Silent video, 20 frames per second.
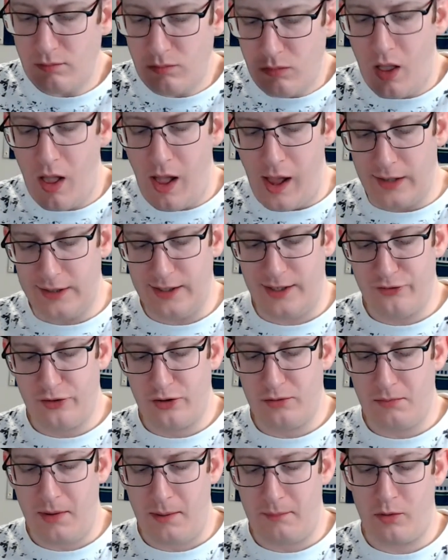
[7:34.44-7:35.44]
I never
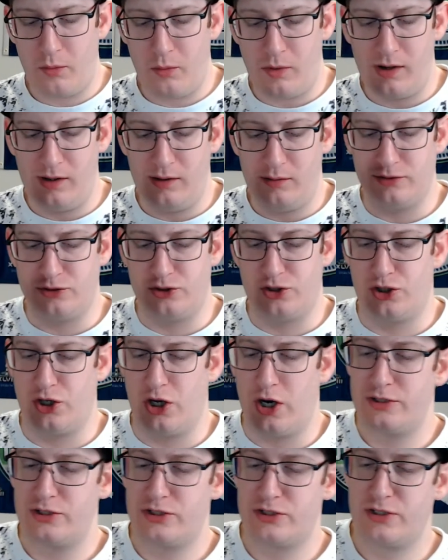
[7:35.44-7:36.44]
remember when it was
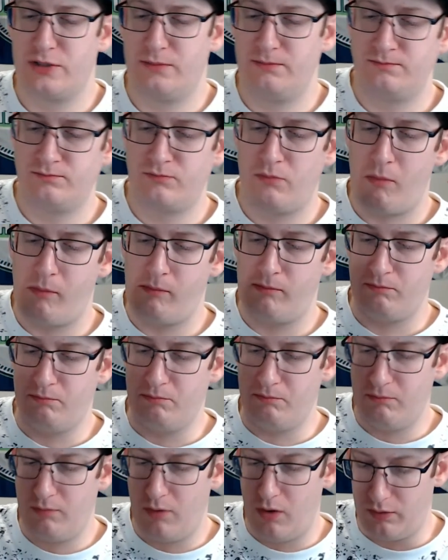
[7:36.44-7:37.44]
just...
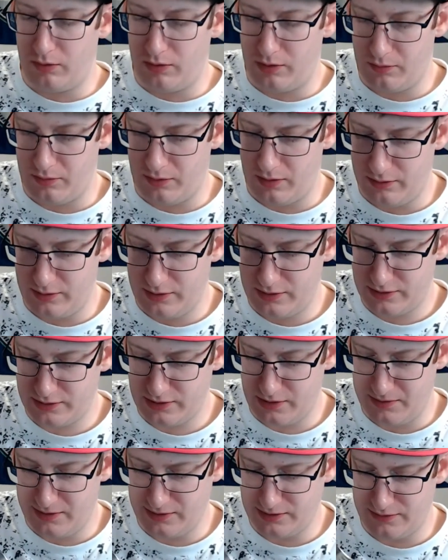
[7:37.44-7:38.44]
Oh, here we go. Here's a
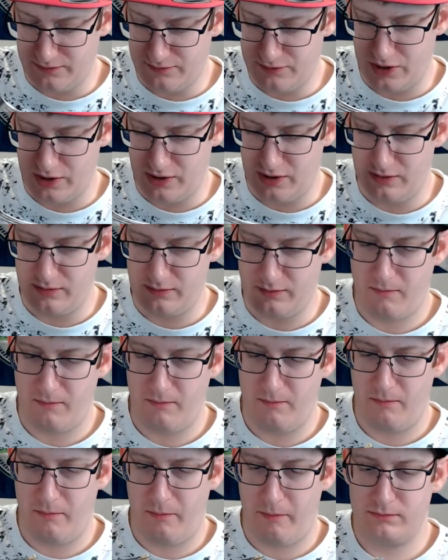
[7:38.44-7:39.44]
piece of chicken.
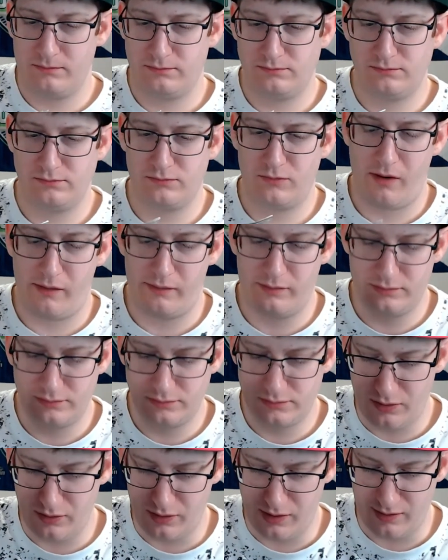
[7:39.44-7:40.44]

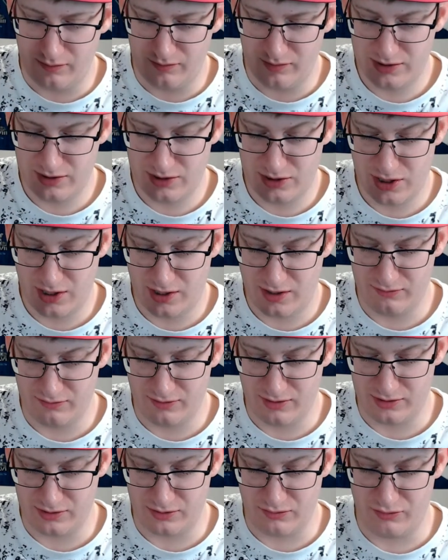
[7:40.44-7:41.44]
Okay, this chicken
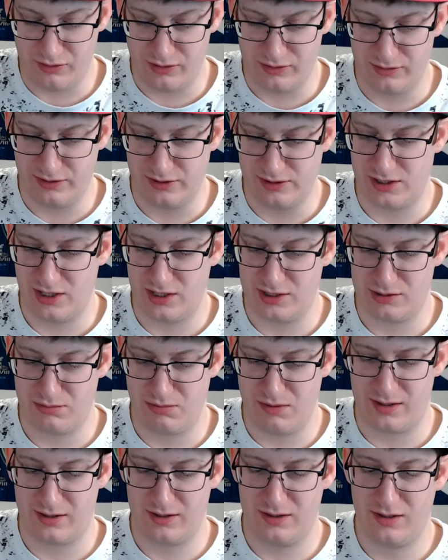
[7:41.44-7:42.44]
looks really
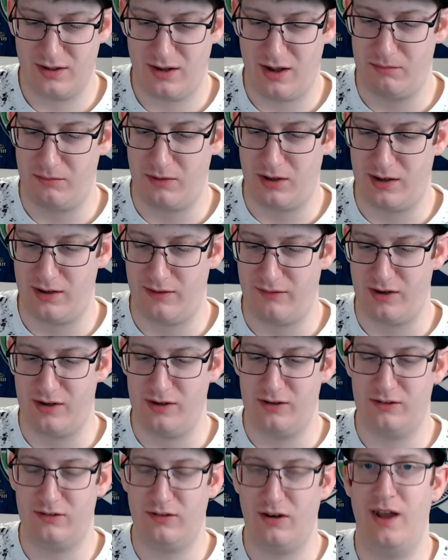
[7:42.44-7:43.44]
suspect. I'm not even
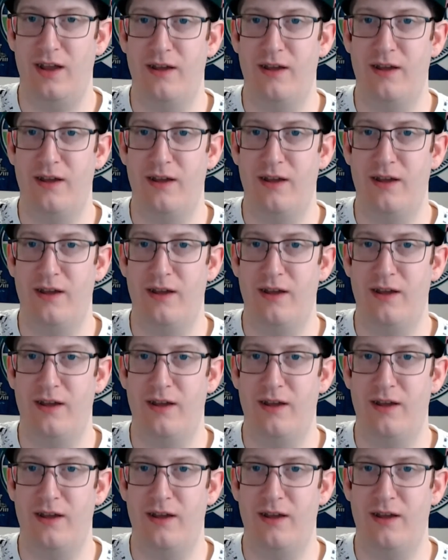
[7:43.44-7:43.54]
gonna lie.